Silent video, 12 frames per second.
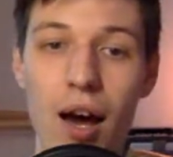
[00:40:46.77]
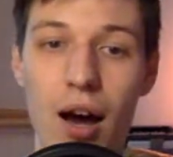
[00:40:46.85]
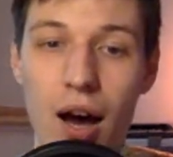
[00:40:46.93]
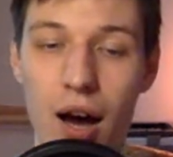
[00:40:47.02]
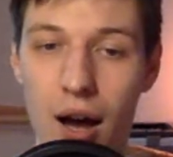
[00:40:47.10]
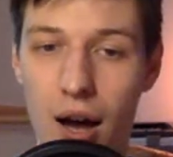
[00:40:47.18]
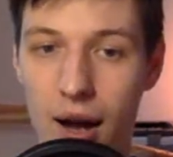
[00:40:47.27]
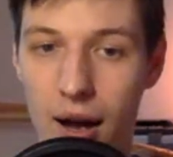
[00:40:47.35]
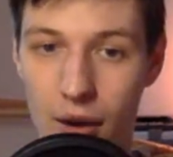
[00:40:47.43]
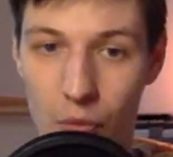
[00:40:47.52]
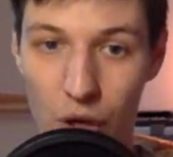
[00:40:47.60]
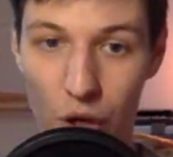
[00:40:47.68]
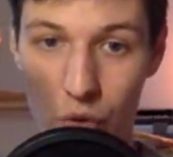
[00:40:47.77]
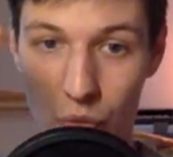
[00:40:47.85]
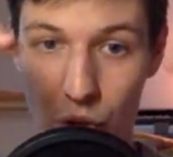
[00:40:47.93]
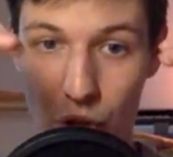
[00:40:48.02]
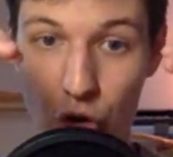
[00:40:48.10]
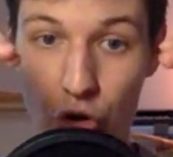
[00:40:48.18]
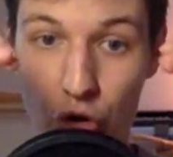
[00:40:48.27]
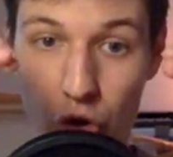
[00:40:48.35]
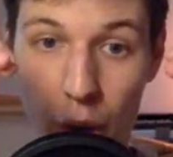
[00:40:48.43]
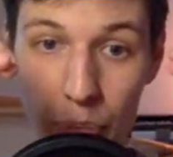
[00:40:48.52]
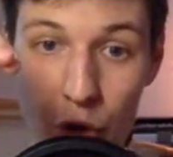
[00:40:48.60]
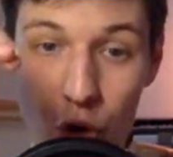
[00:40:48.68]
When you
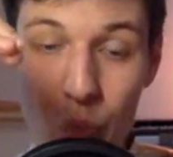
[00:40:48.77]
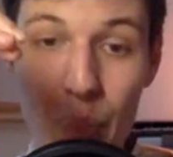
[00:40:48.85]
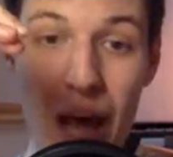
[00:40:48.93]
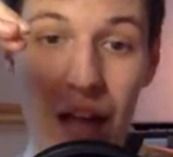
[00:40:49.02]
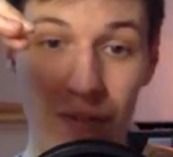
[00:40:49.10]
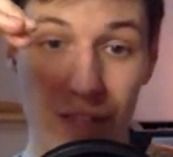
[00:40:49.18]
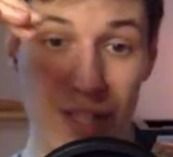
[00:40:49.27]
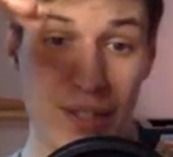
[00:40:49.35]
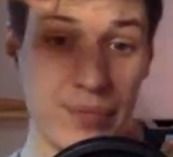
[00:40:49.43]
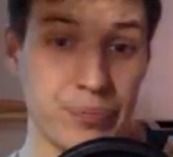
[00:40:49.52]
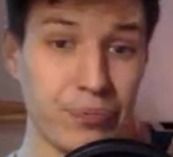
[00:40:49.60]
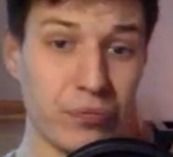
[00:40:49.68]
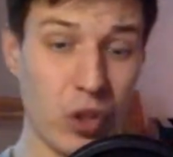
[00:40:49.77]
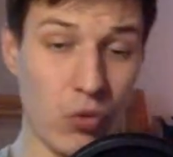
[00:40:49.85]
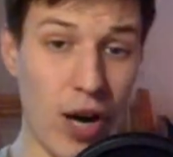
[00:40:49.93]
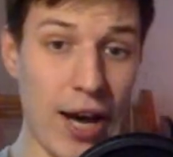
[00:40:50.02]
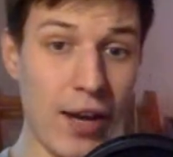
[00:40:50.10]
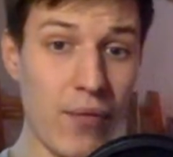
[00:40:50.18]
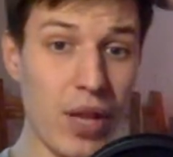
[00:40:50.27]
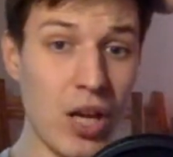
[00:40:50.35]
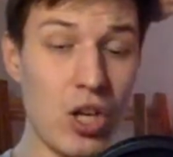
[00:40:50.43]
drop your pelvis, right?